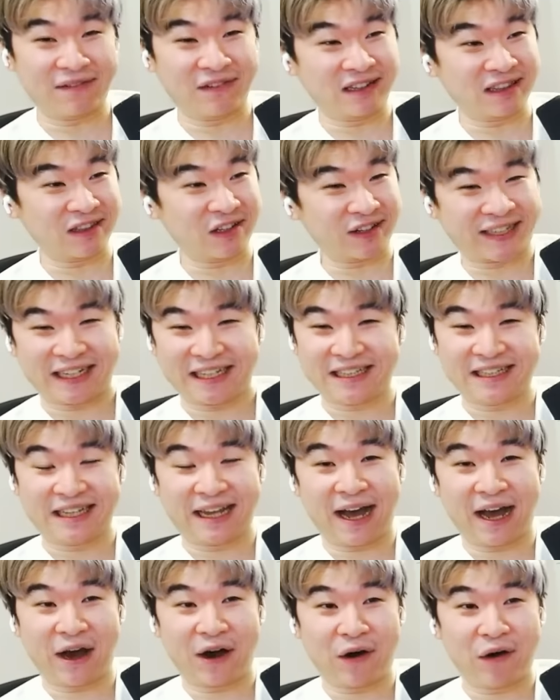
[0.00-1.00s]
even look at
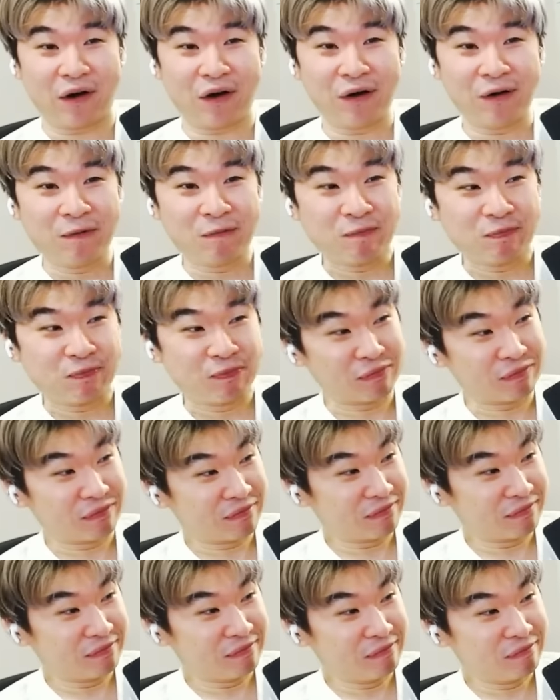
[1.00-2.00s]
now.
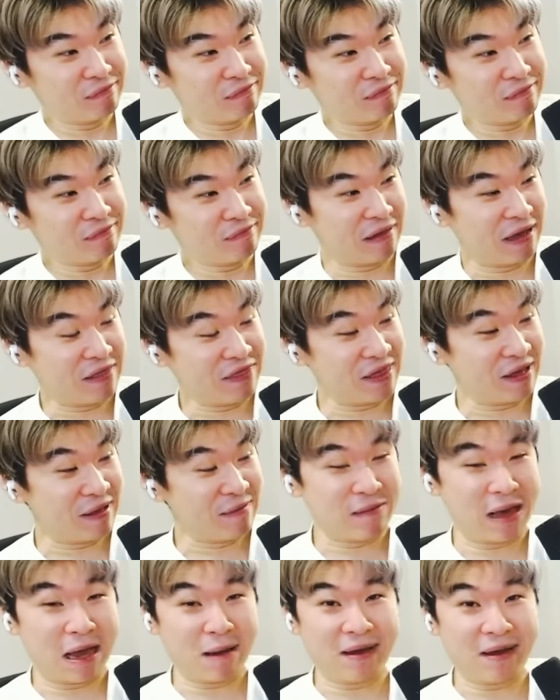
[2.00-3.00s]
Then, then
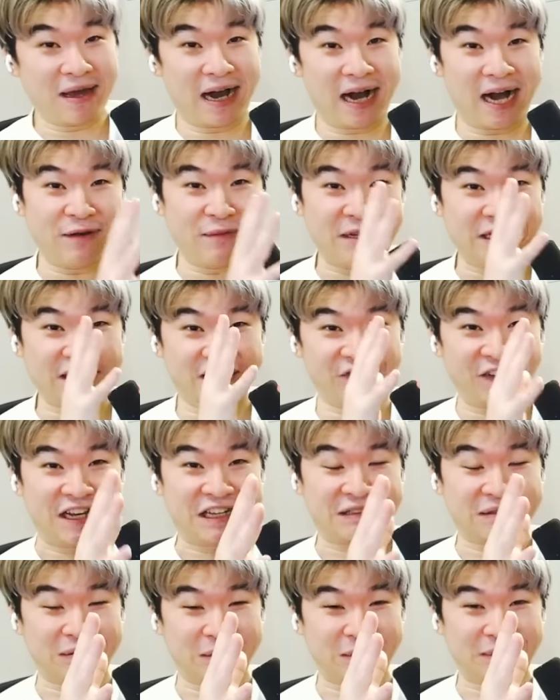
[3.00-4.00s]
maybe Ivy's
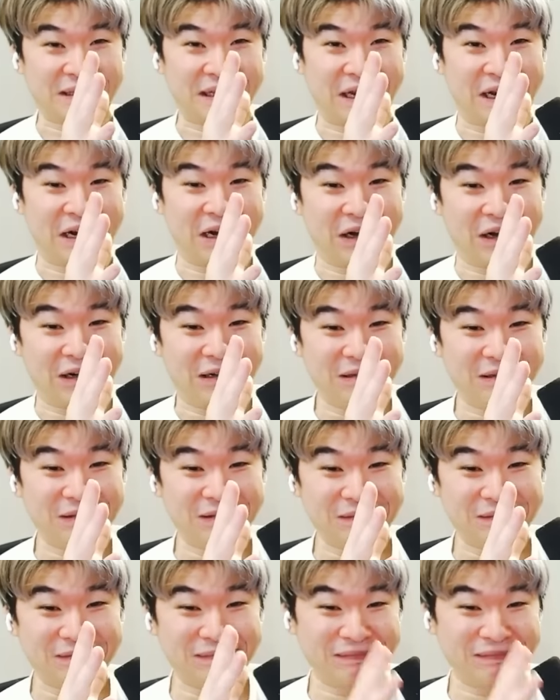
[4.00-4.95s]
face will be there.